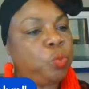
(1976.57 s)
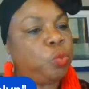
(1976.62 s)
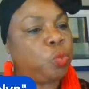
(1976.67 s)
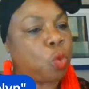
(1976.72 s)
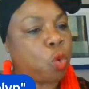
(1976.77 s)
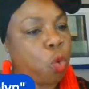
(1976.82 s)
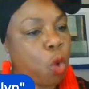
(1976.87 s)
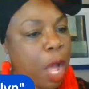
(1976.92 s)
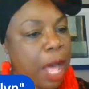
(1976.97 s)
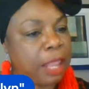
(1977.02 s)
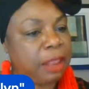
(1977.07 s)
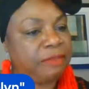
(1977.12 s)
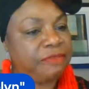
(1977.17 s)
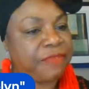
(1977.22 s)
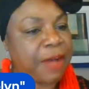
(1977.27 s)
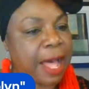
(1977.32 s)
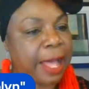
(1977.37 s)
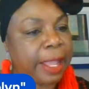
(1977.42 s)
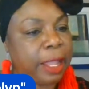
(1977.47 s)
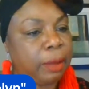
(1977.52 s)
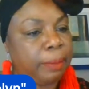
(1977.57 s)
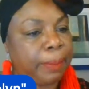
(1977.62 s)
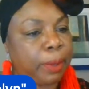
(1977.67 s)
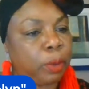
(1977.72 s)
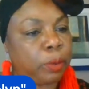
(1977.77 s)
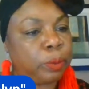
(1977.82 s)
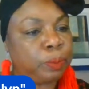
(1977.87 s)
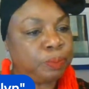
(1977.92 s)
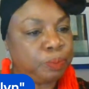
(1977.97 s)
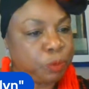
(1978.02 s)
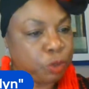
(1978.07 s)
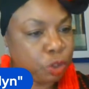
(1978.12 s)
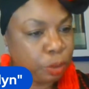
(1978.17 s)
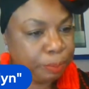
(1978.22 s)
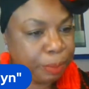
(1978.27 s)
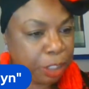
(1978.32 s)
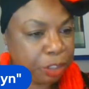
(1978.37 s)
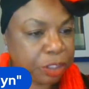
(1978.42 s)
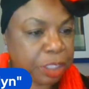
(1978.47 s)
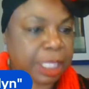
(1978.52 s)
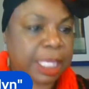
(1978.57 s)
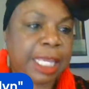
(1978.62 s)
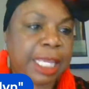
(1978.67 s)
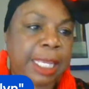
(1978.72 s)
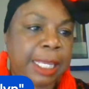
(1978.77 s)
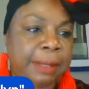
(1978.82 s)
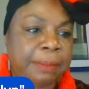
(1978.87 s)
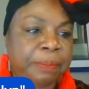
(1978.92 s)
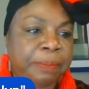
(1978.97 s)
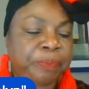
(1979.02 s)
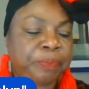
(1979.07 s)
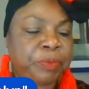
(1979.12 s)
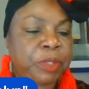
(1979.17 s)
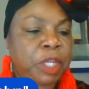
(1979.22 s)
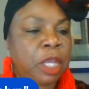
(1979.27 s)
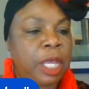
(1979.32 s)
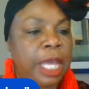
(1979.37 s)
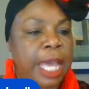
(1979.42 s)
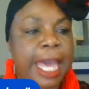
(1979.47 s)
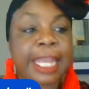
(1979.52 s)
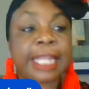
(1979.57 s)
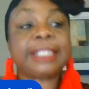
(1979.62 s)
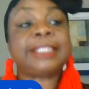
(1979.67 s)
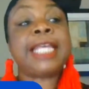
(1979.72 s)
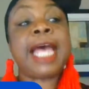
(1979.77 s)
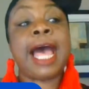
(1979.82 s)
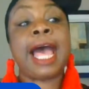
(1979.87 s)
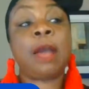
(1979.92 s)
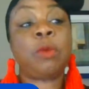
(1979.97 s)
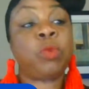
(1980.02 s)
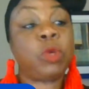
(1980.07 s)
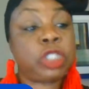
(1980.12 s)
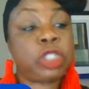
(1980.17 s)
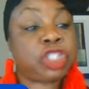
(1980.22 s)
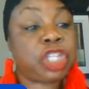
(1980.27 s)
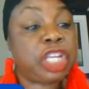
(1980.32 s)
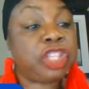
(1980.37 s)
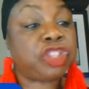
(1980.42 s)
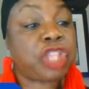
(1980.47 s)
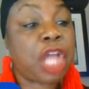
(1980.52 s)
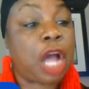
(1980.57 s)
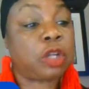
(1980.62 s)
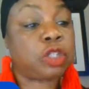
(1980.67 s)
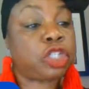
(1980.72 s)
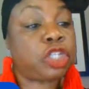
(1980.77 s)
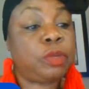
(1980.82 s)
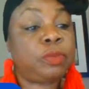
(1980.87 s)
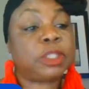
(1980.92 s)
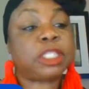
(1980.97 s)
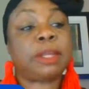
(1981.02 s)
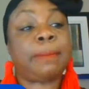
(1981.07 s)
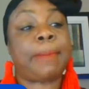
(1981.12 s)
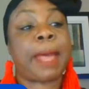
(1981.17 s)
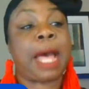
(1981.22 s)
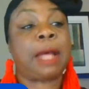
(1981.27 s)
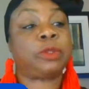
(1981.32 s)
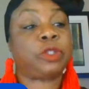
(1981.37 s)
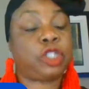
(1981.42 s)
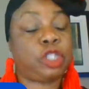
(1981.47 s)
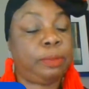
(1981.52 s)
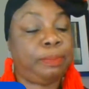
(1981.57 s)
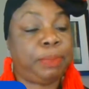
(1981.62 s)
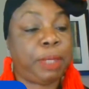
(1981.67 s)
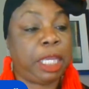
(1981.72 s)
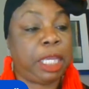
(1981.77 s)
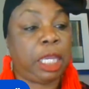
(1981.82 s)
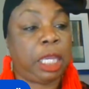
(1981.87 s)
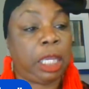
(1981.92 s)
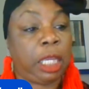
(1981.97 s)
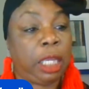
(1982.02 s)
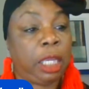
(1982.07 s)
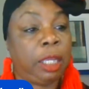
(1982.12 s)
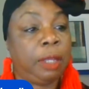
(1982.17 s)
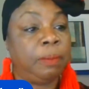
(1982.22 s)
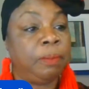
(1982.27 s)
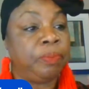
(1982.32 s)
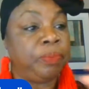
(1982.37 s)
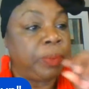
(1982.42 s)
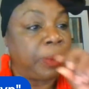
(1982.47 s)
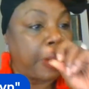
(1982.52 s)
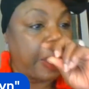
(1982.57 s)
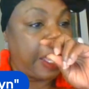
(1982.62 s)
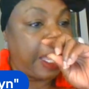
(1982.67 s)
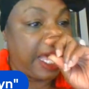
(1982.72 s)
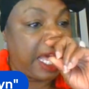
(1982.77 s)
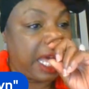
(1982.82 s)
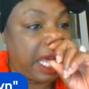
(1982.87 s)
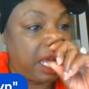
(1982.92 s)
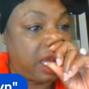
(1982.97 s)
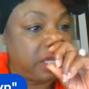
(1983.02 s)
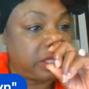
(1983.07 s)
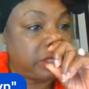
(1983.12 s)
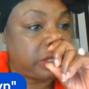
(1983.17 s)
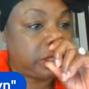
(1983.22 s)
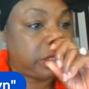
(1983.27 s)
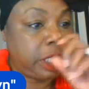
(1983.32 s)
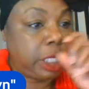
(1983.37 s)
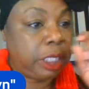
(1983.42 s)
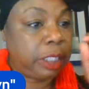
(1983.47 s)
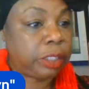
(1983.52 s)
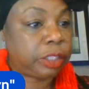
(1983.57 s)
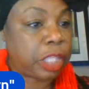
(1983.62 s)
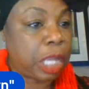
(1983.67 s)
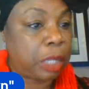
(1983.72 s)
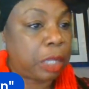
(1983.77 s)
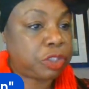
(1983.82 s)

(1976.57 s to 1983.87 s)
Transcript: qualifiable to be the king. At a time when she thought she was about to be uh, she thought